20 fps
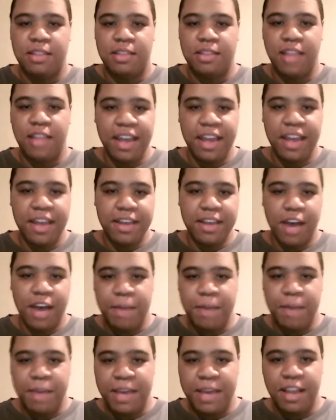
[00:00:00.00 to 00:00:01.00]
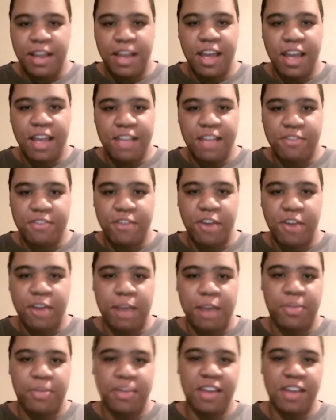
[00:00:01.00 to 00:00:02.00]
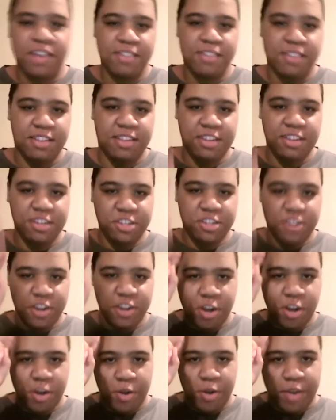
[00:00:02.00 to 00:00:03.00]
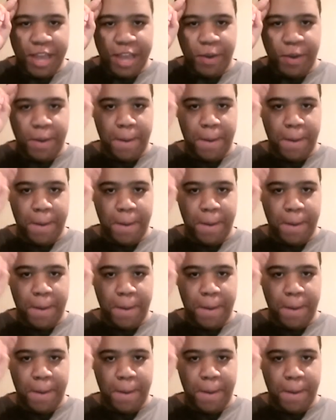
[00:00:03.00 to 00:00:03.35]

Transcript: Like, comment, and subscribe. Thanks, and DigiNerd going out.